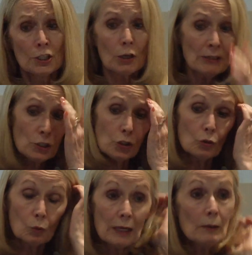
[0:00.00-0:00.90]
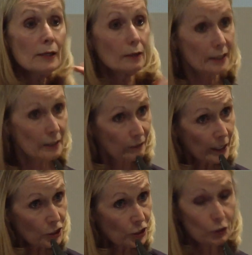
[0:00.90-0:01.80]
So in short, we at
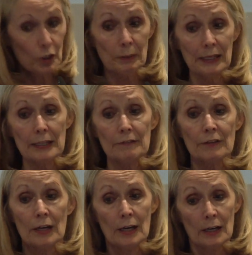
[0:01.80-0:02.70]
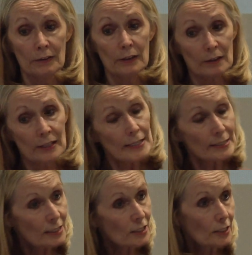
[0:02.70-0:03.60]
Innovation Unit believe that
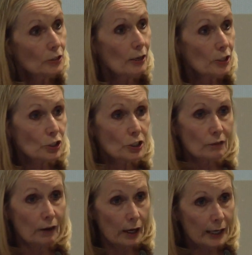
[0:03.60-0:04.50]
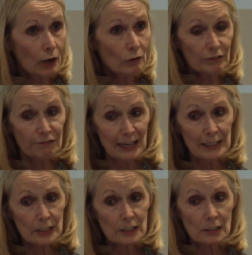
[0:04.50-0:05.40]
these considerations of our current
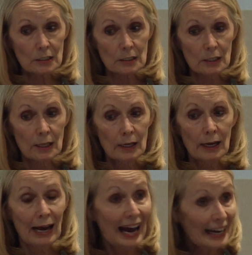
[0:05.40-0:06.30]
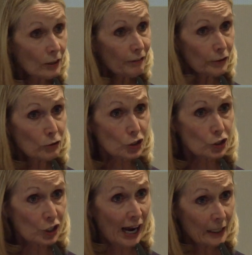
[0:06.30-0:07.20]
failures and the future
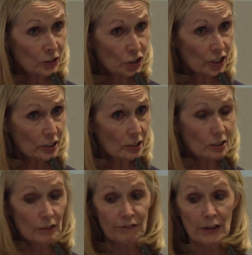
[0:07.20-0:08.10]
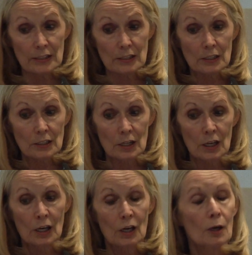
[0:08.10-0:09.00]
challenges that face us
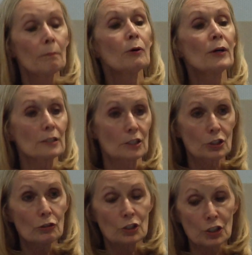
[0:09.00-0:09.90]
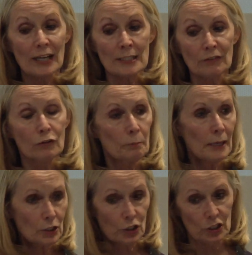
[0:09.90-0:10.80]
point to a
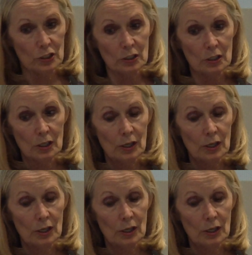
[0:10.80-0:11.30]
transformation